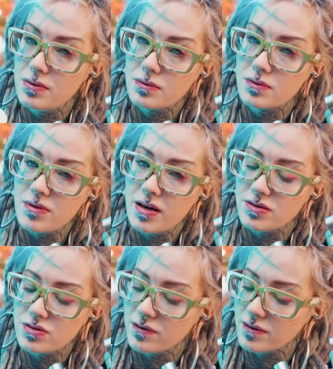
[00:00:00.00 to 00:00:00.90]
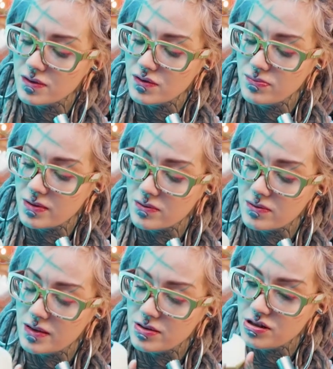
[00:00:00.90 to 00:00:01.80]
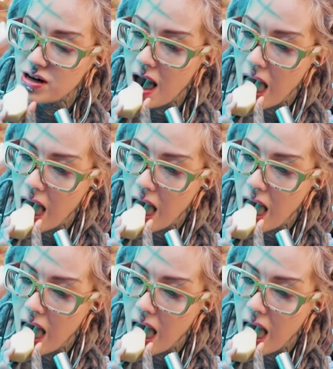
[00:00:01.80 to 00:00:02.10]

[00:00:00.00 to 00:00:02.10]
crunch of the super crunch.